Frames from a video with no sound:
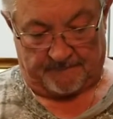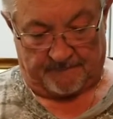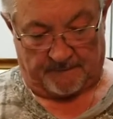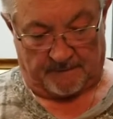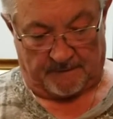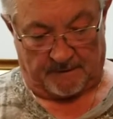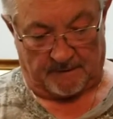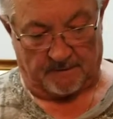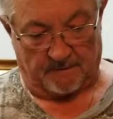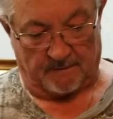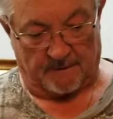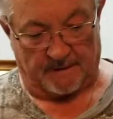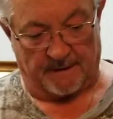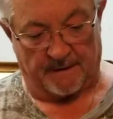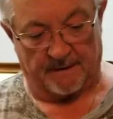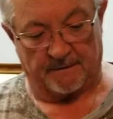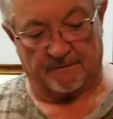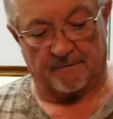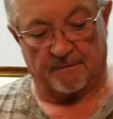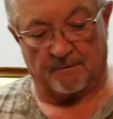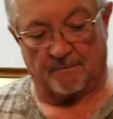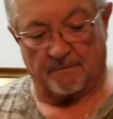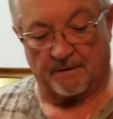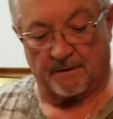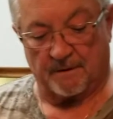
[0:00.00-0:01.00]
Okay,
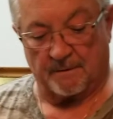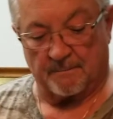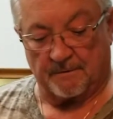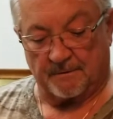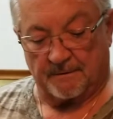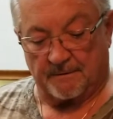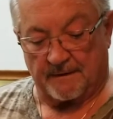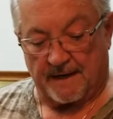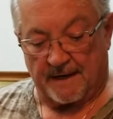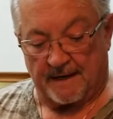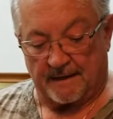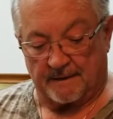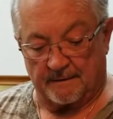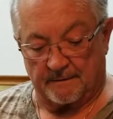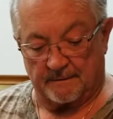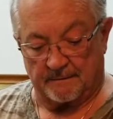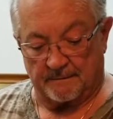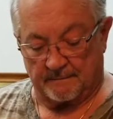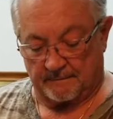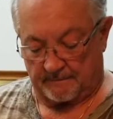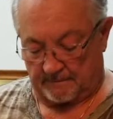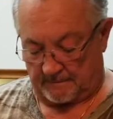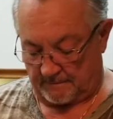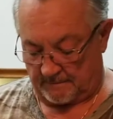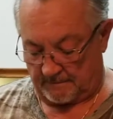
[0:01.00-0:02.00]
so we're going to put that.
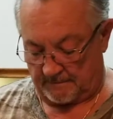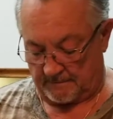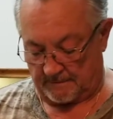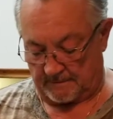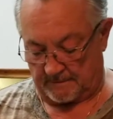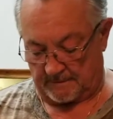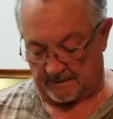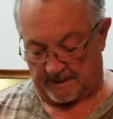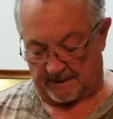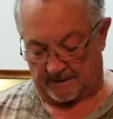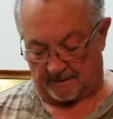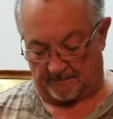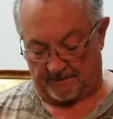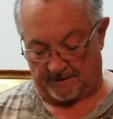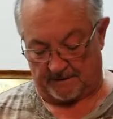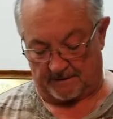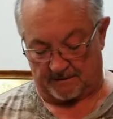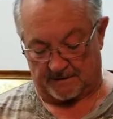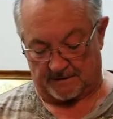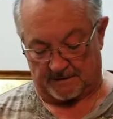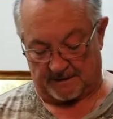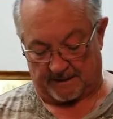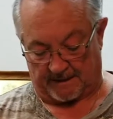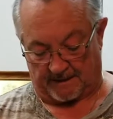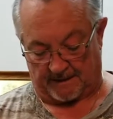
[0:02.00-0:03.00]
That'll be your
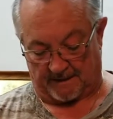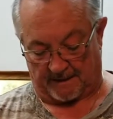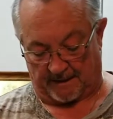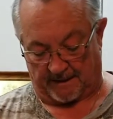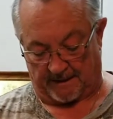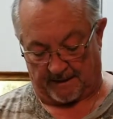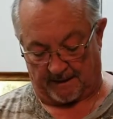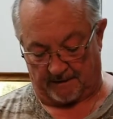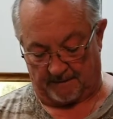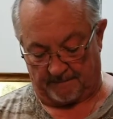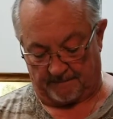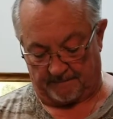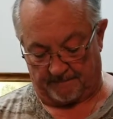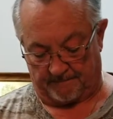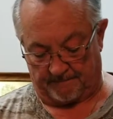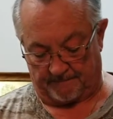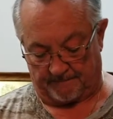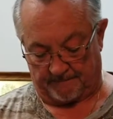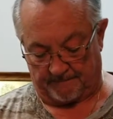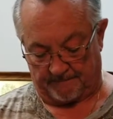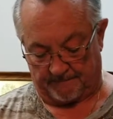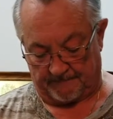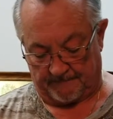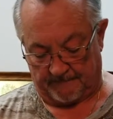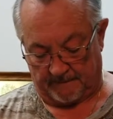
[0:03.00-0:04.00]
second layer
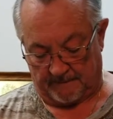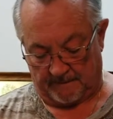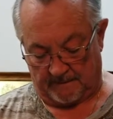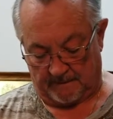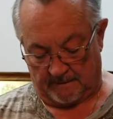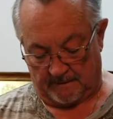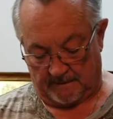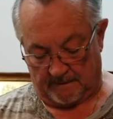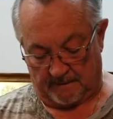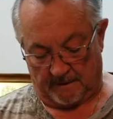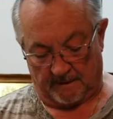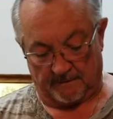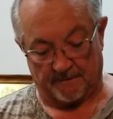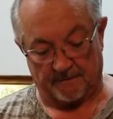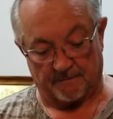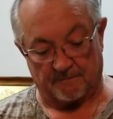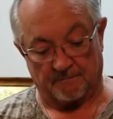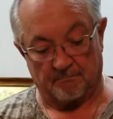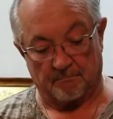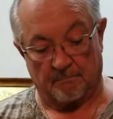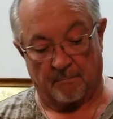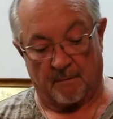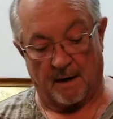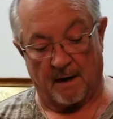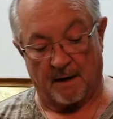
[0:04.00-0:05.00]
of this
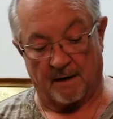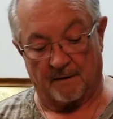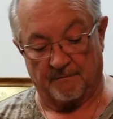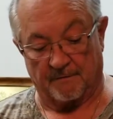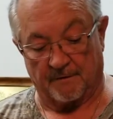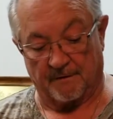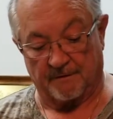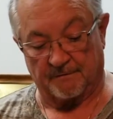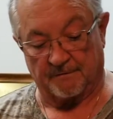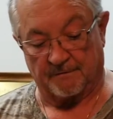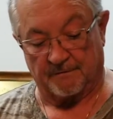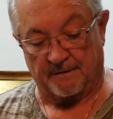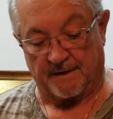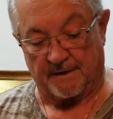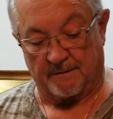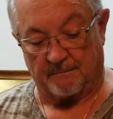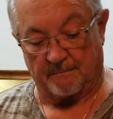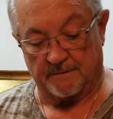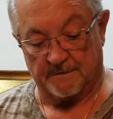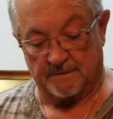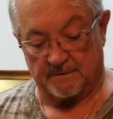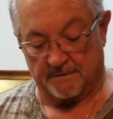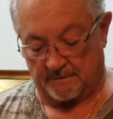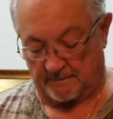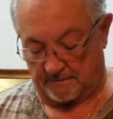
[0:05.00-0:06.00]
marvelous sandwich.